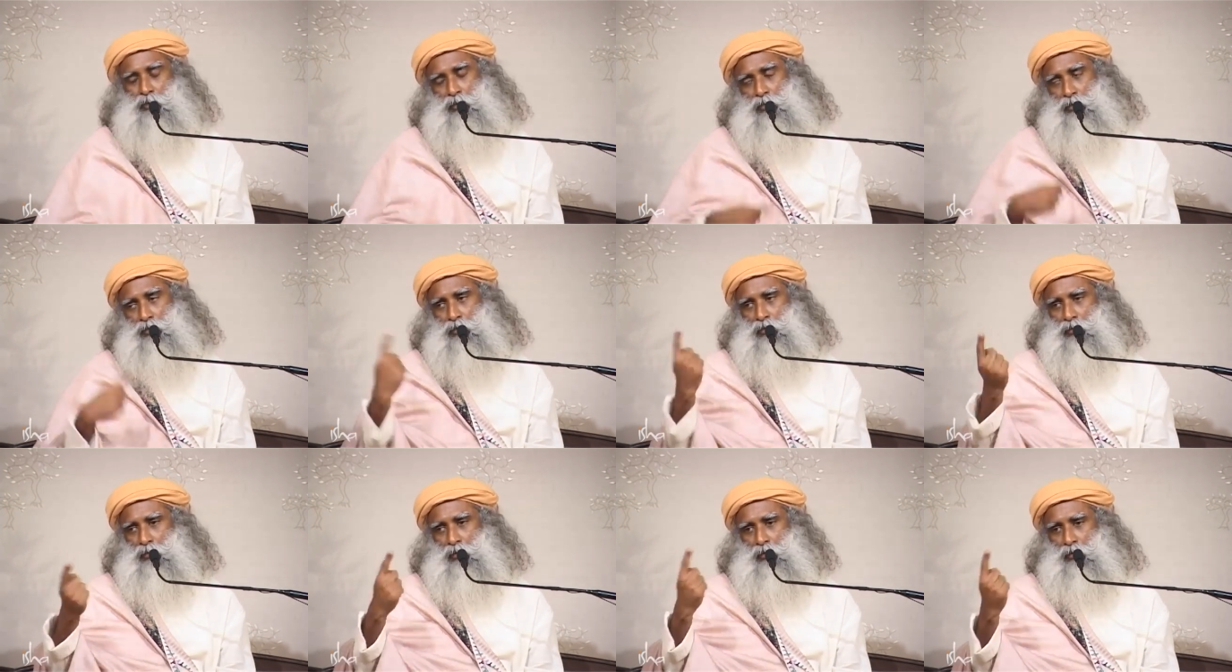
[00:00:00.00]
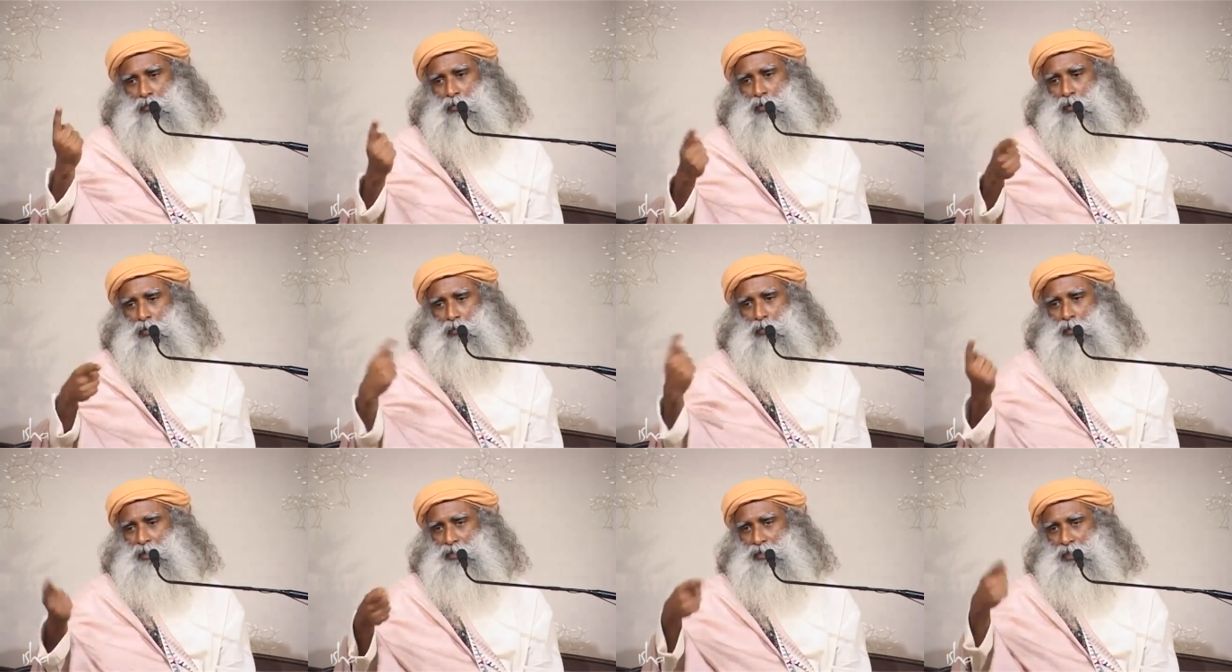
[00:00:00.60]
You don't know
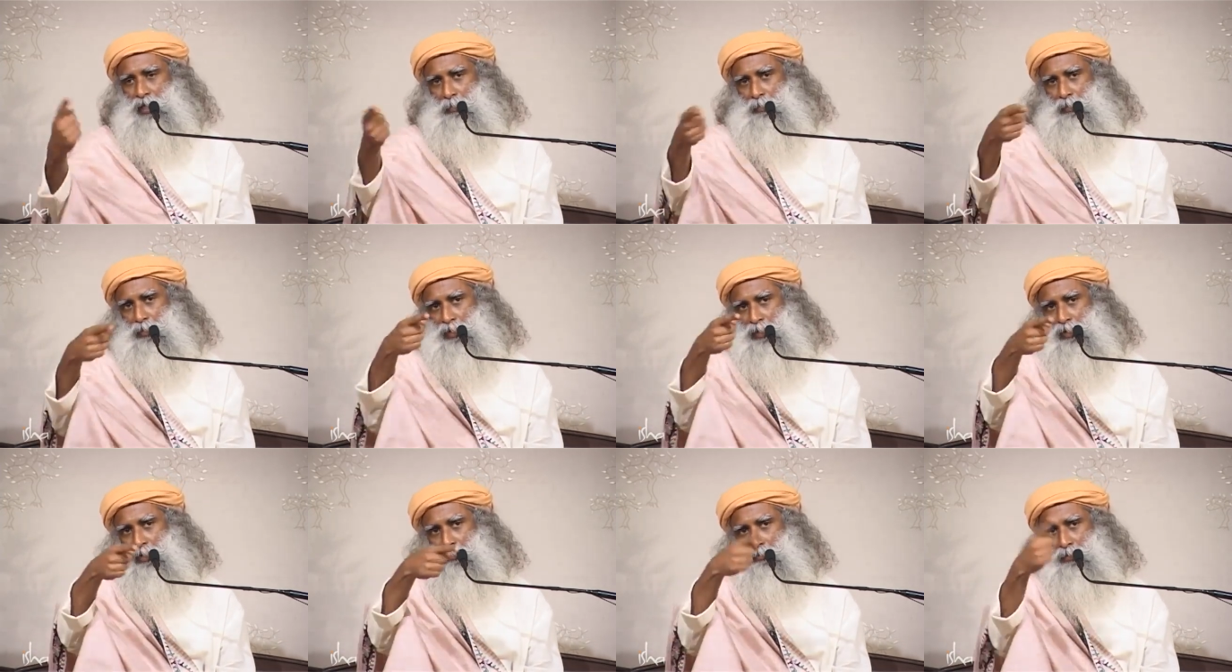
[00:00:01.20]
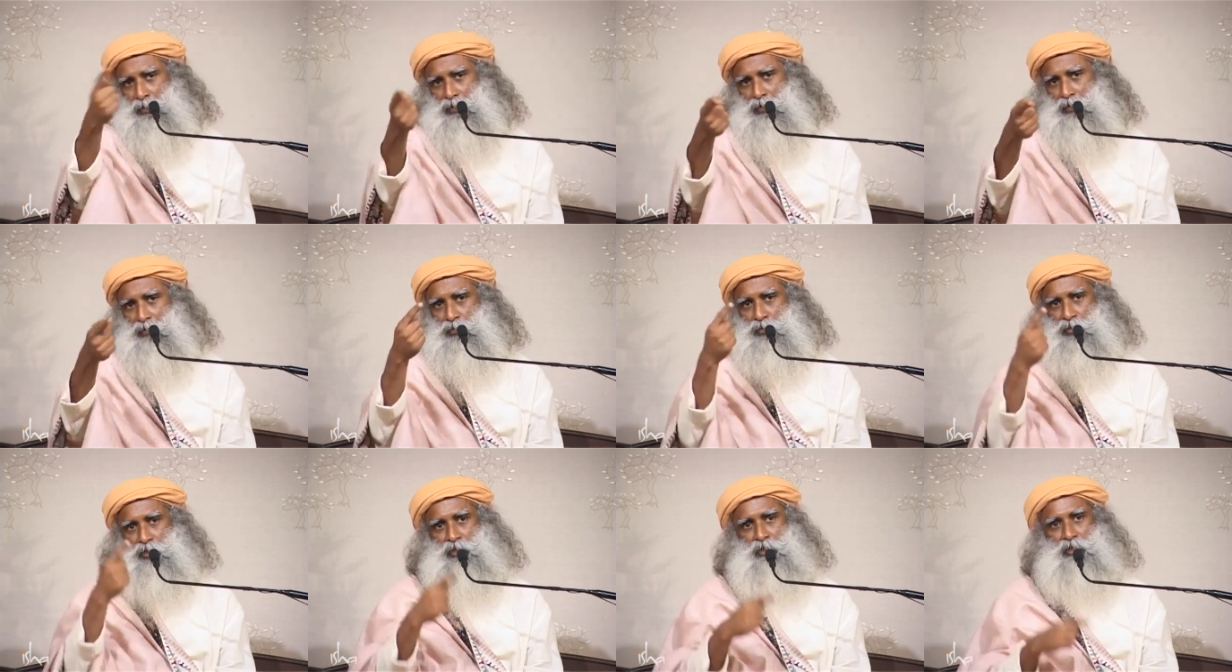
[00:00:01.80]
what is happening in the
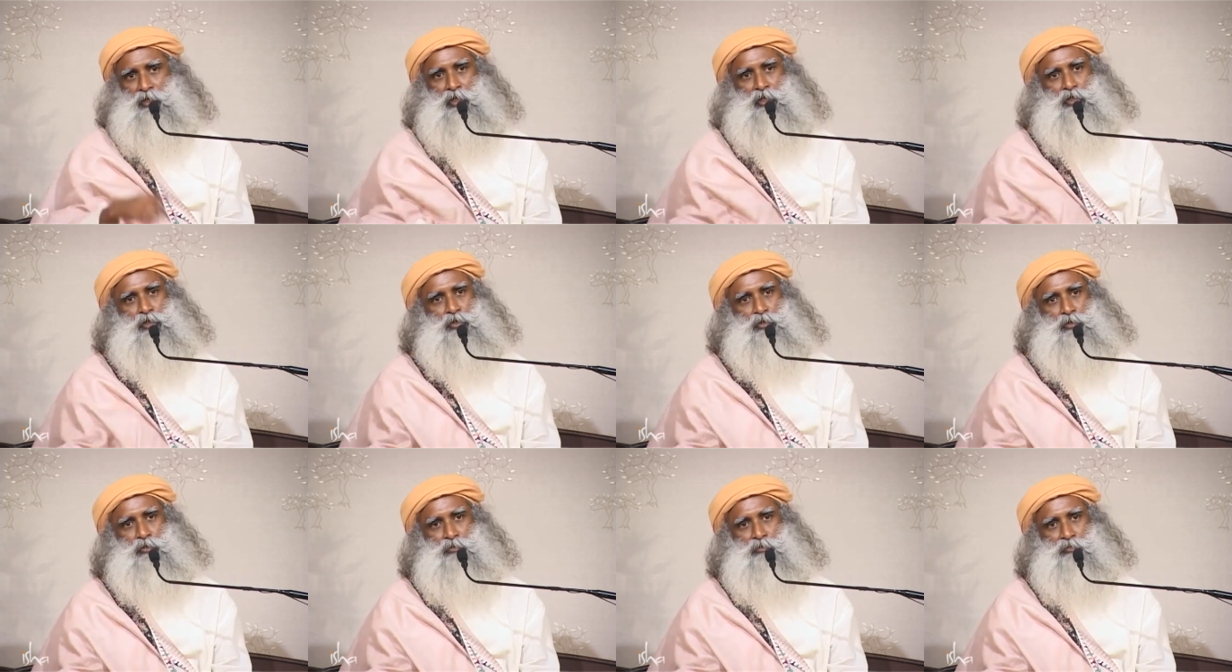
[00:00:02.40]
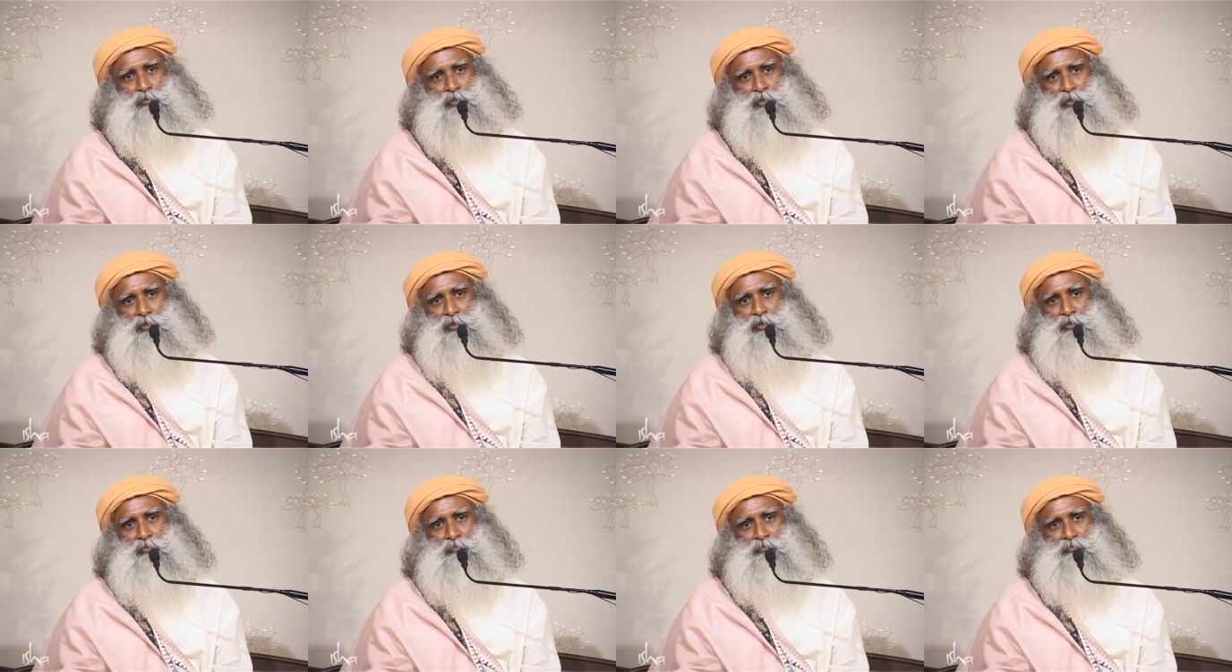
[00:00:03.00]
person who is sitting next to you,
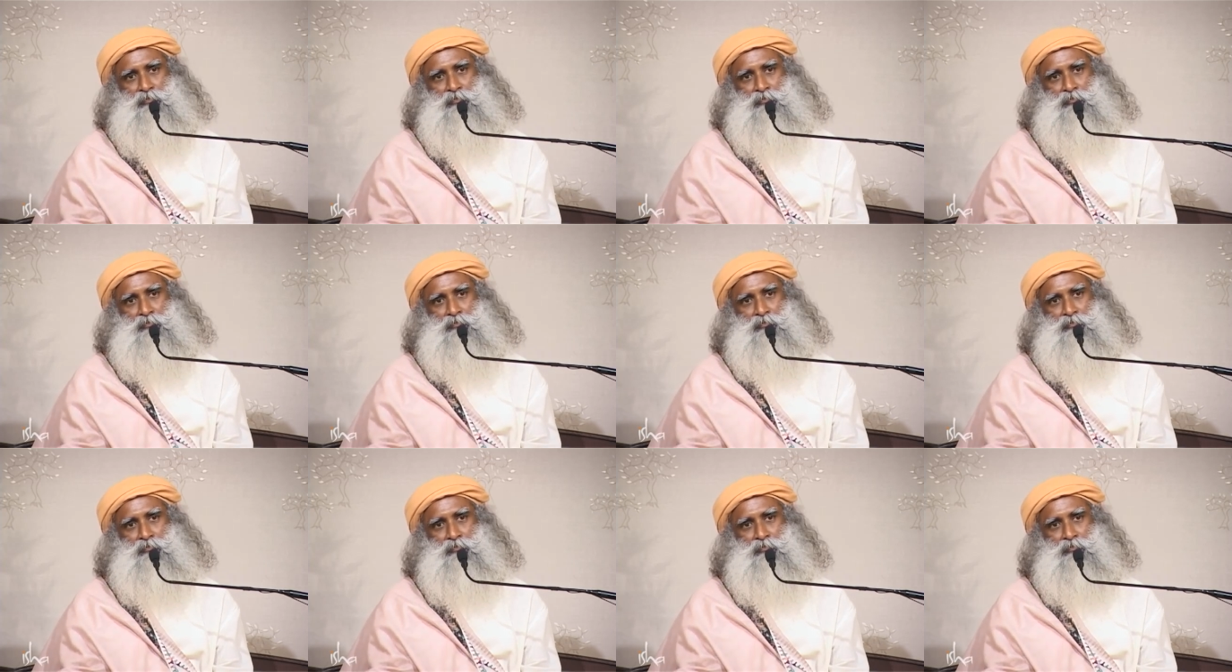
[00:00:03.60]
isn't it?